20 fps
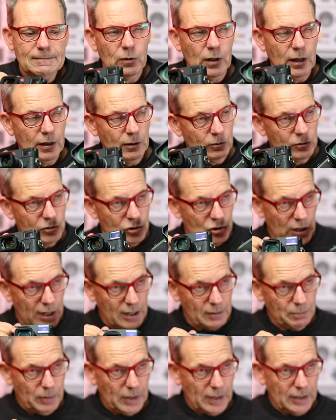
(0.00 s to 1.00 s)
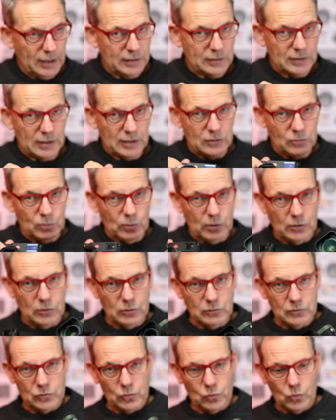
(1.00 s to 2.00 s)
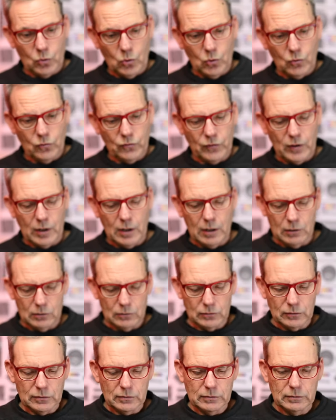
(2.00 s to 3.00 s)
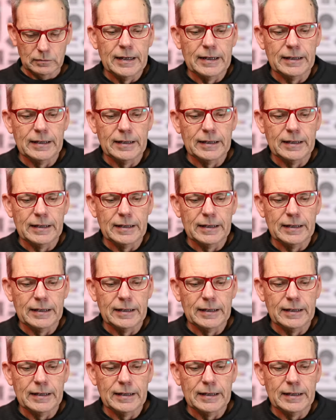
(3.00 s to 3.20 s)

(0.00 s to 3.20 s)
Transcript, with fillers: That was JPEGs as well as RAW files.